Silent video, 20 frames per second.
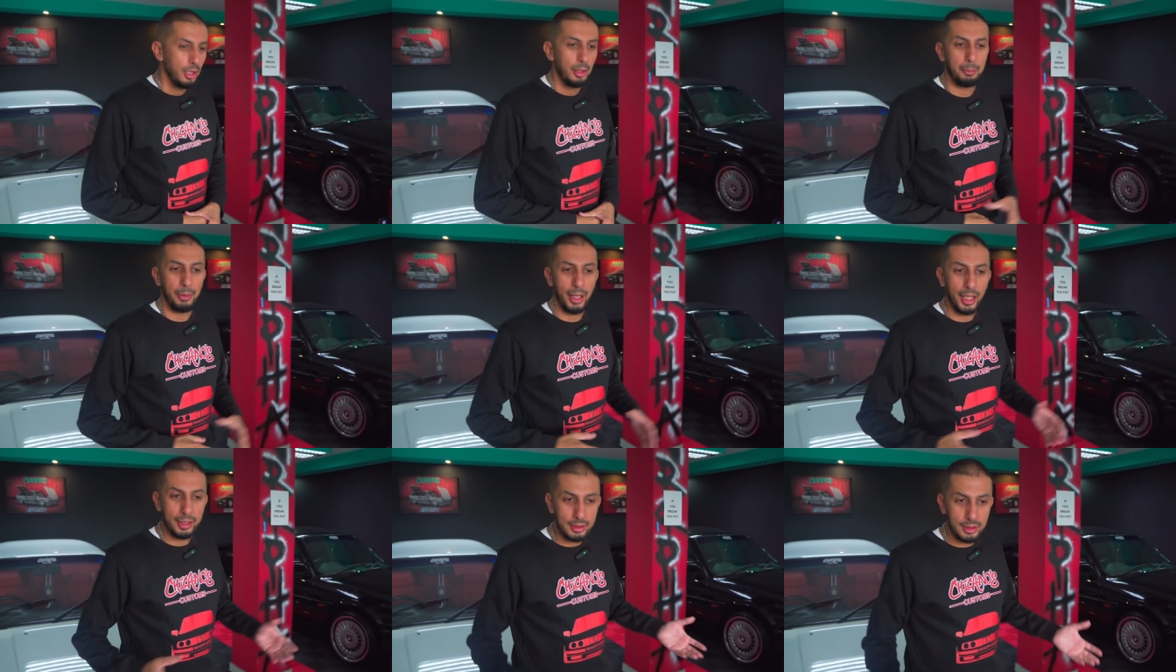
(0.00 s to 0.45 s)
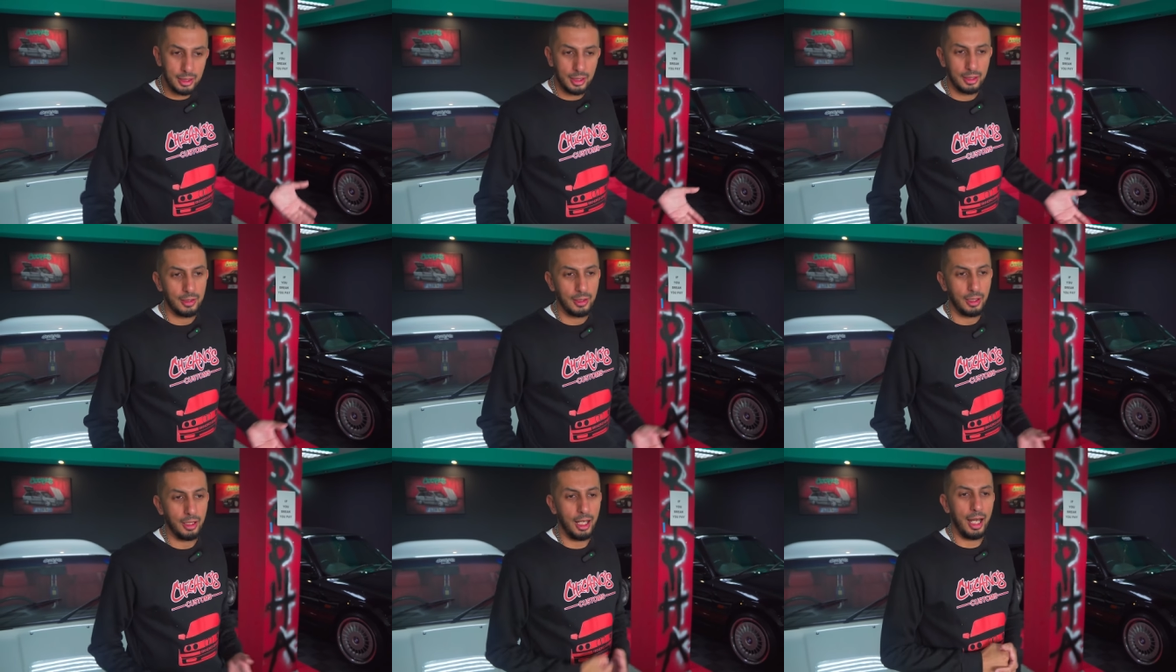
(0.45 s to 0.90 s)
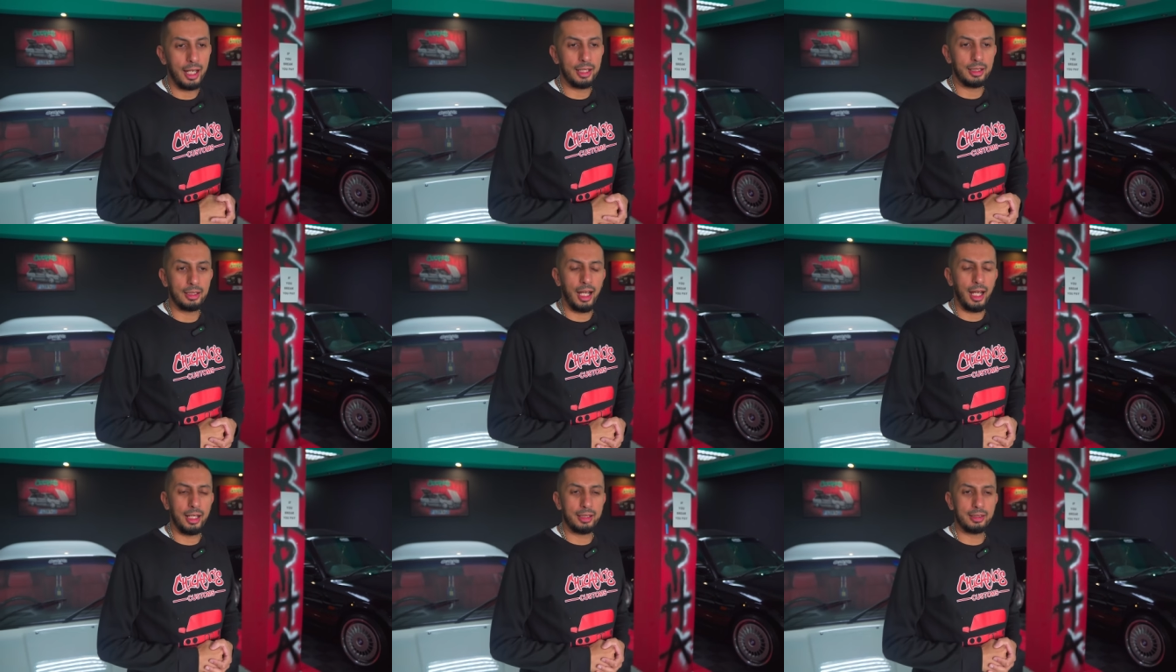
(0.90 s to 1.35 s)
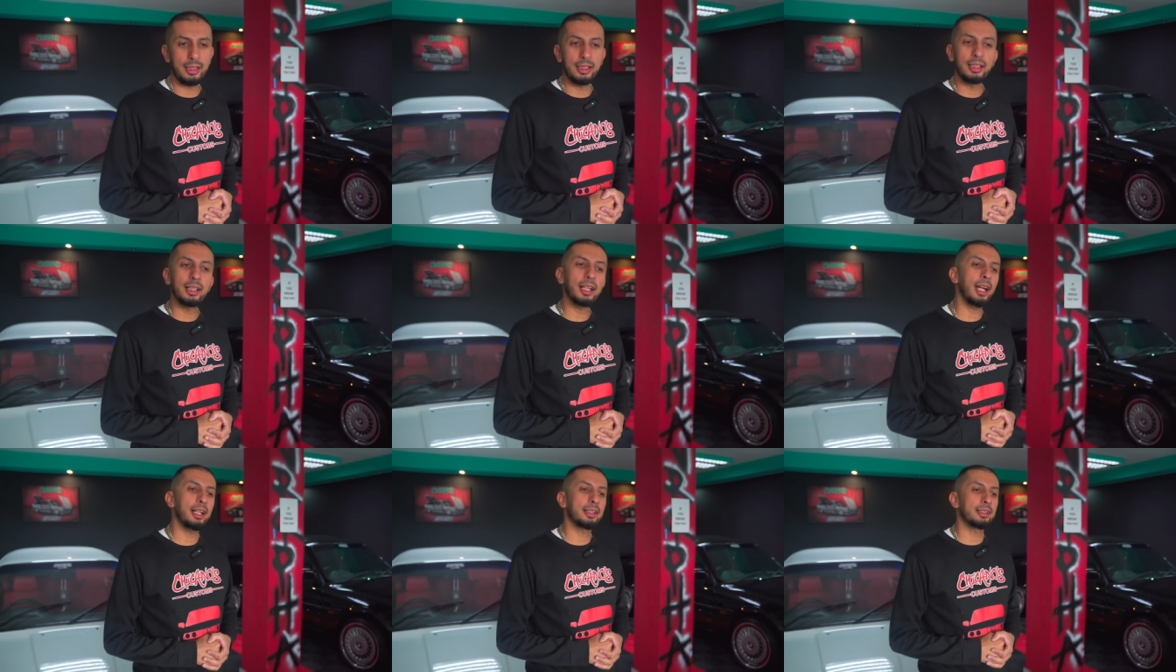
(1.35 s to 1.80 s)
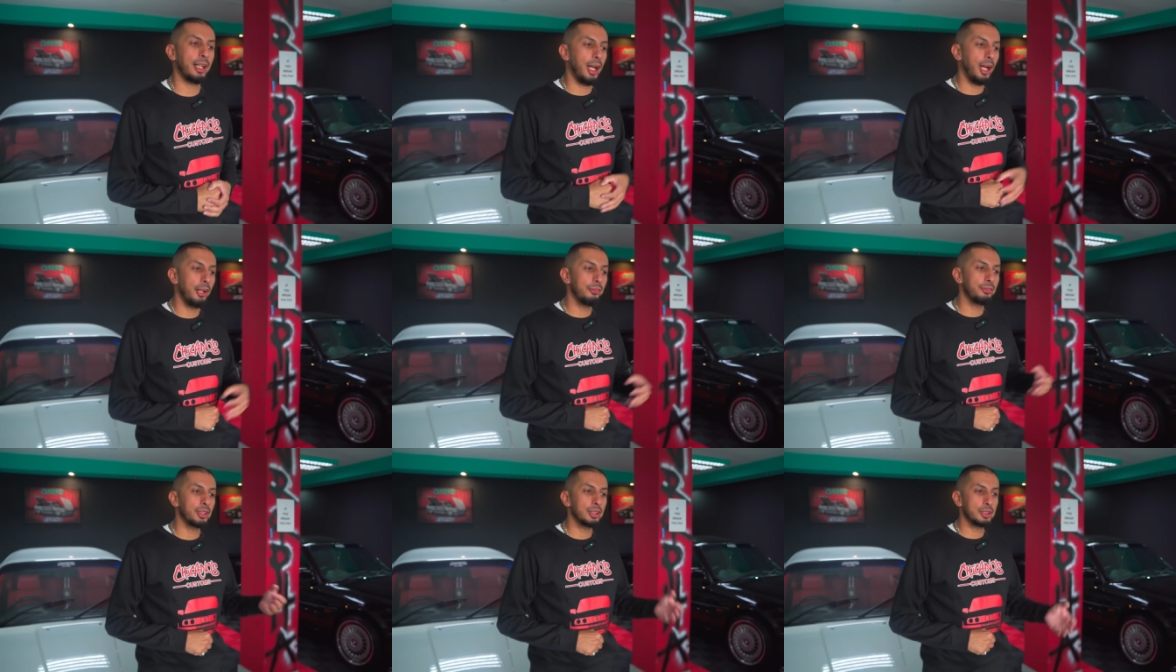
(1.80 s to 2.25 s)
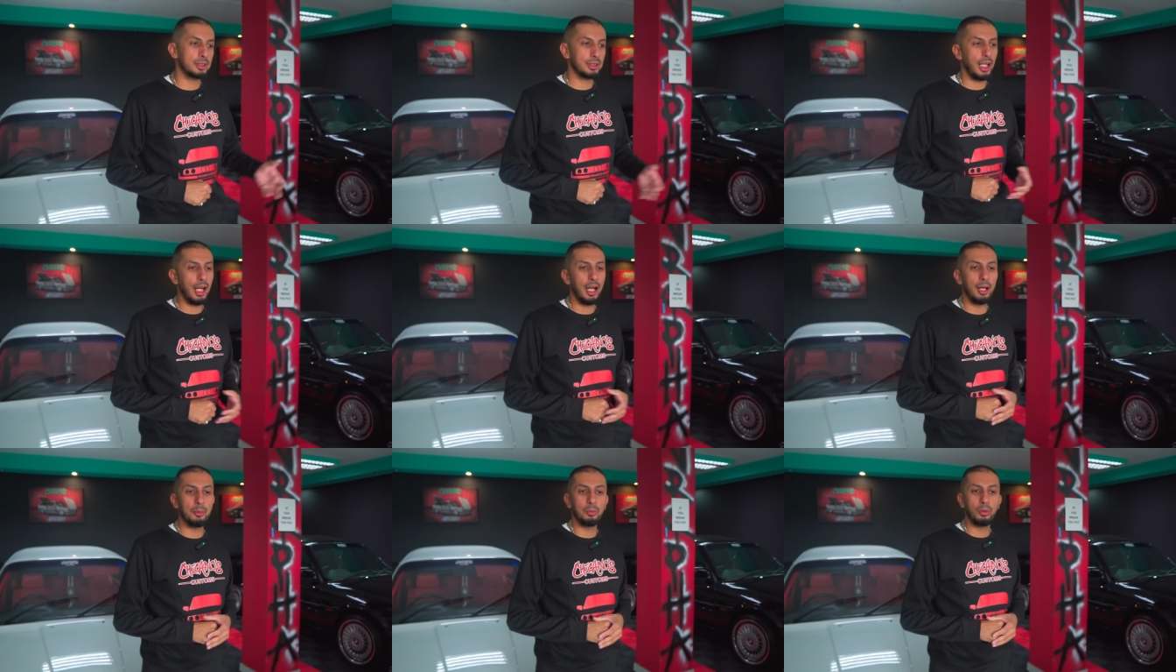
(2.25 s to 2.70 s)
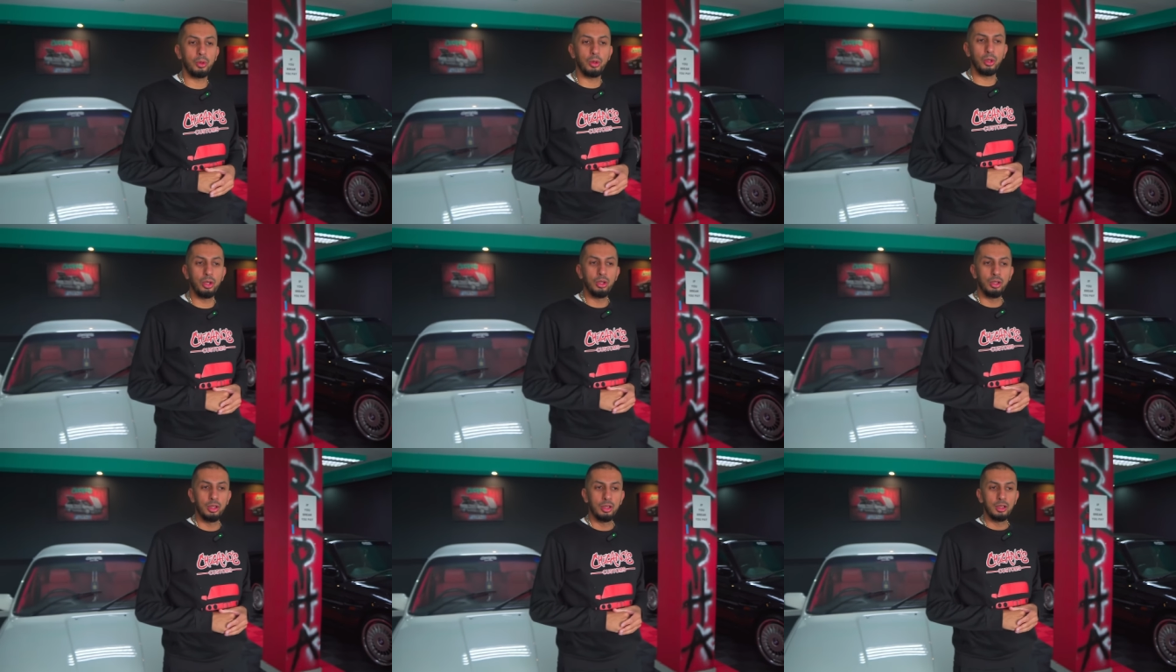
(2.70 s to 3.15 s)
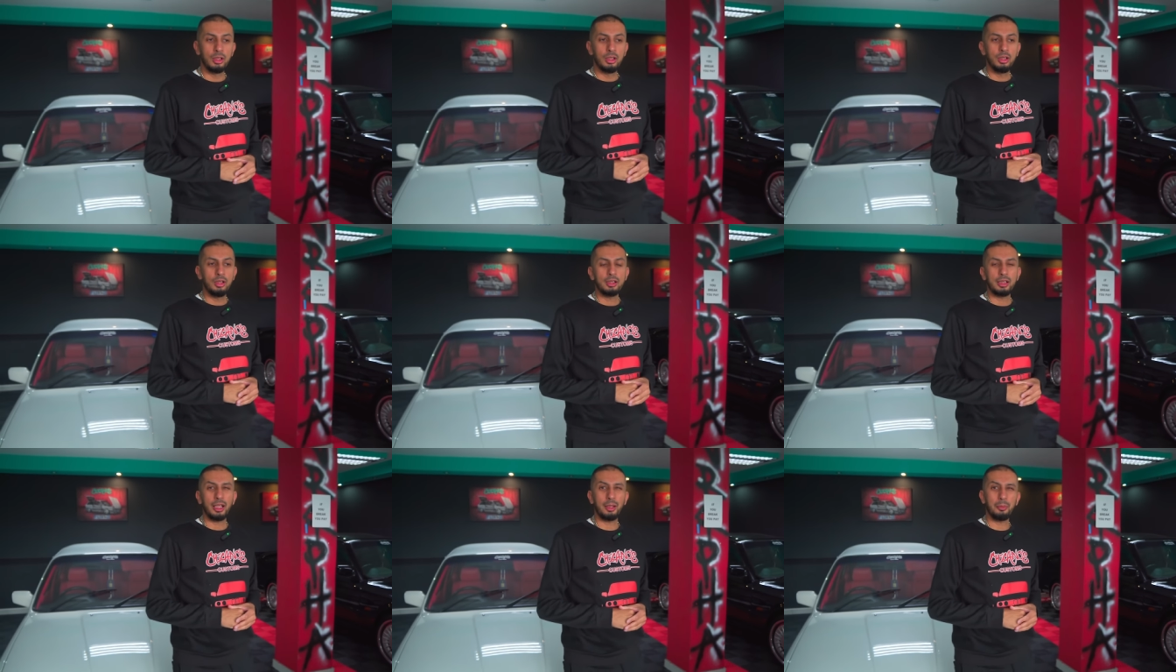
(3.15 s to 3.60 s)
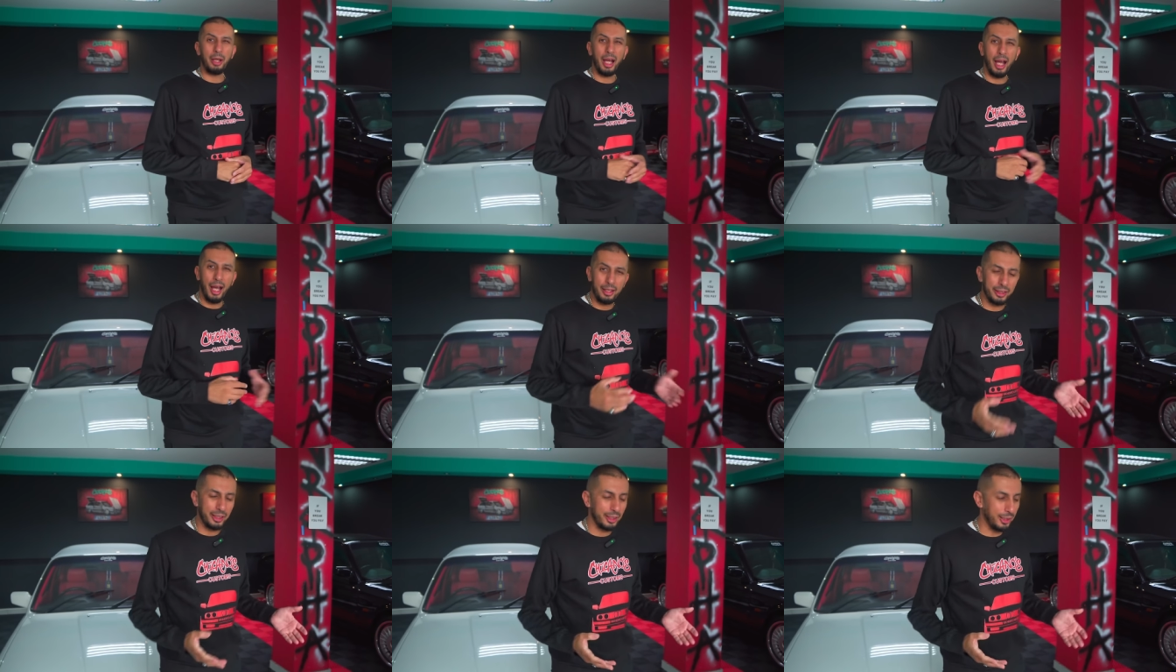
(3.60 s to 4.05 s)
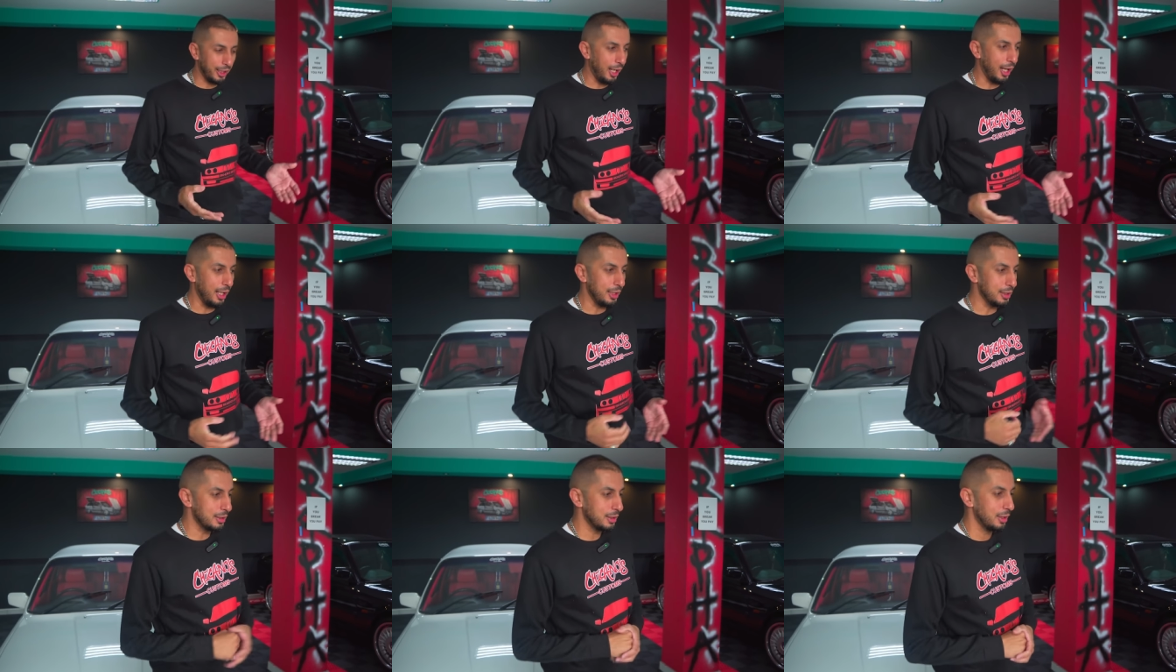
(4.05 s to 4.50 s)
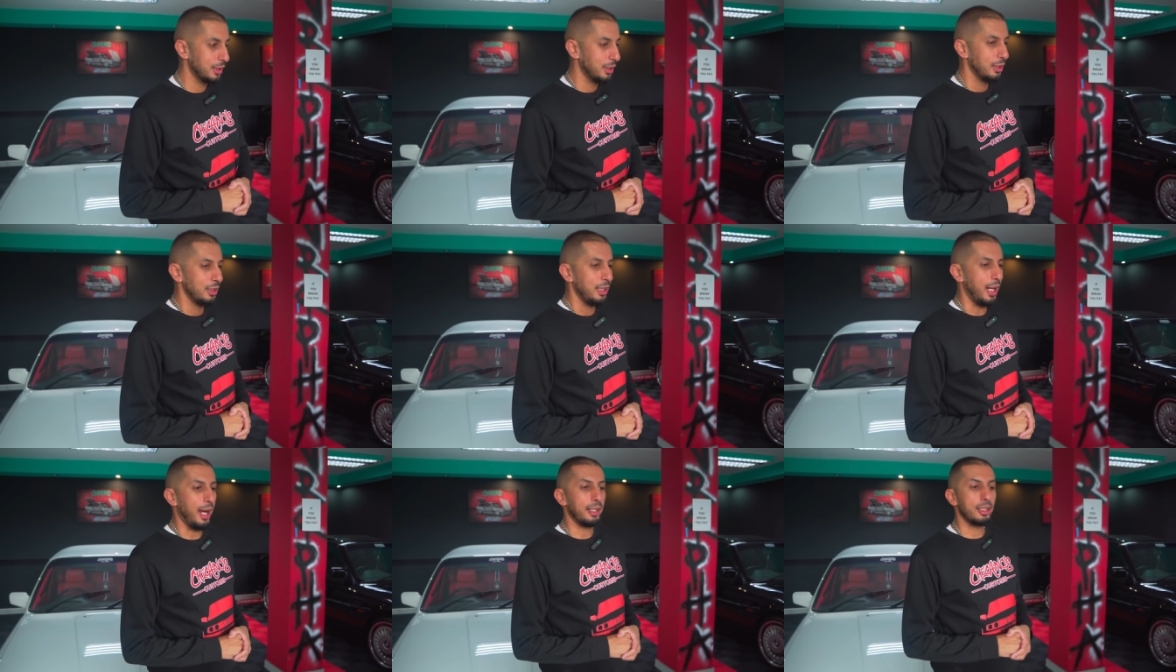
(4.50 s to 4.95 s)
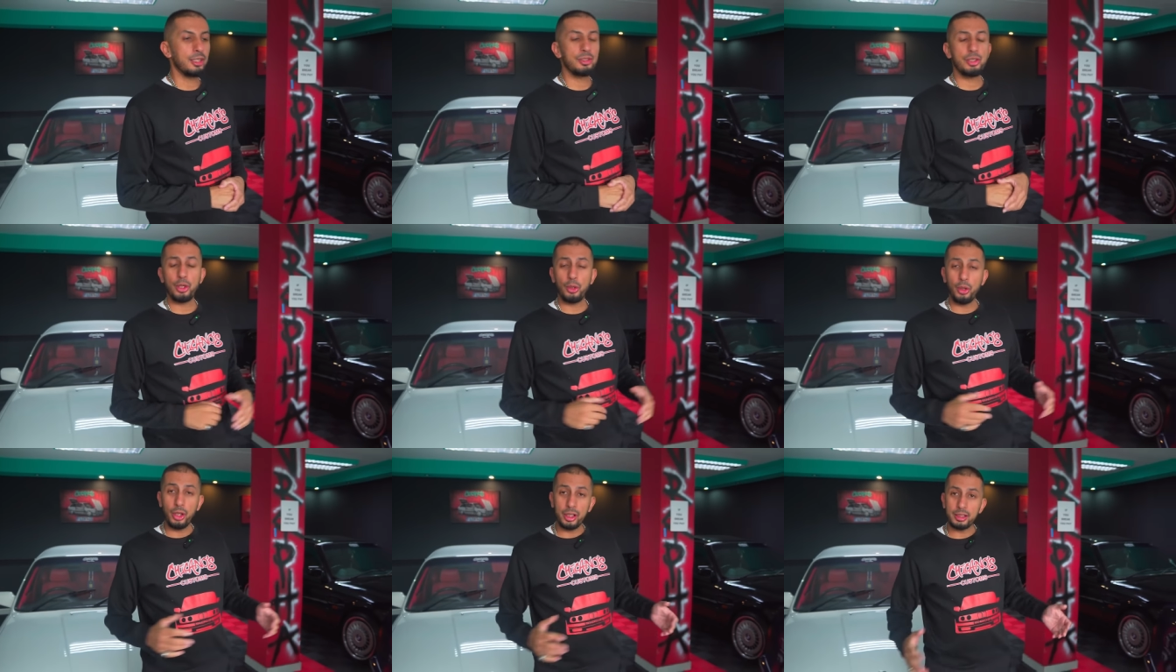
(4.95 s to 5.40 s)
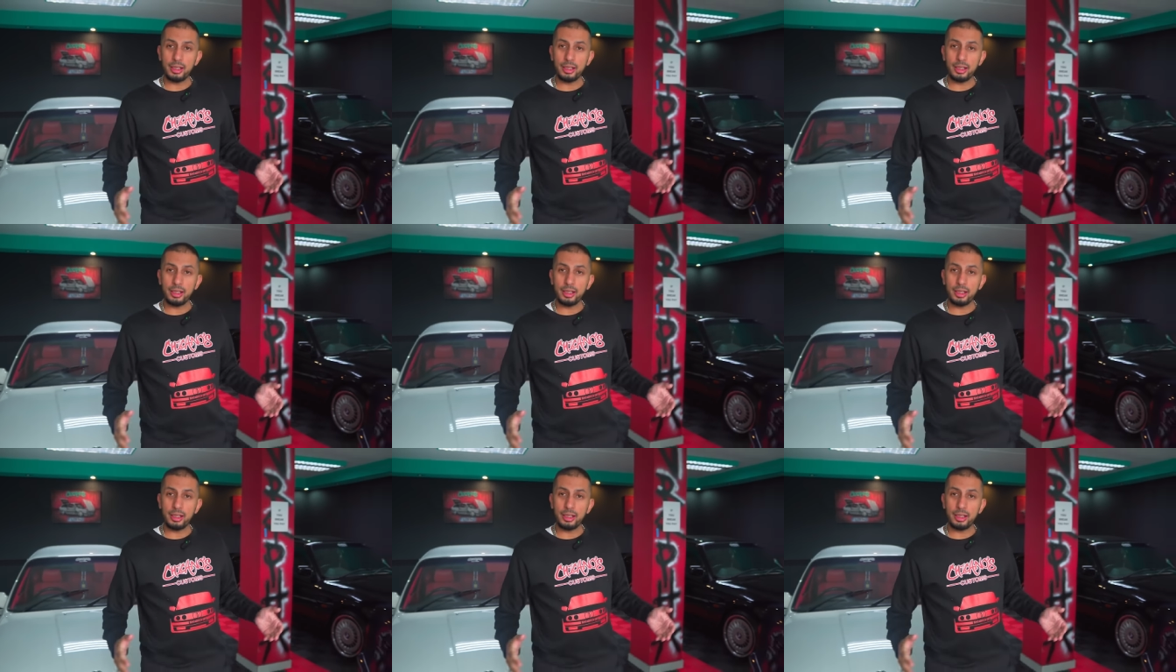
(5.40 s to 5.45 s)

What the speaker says: but I think I drive this car more than my other cars. I enjoy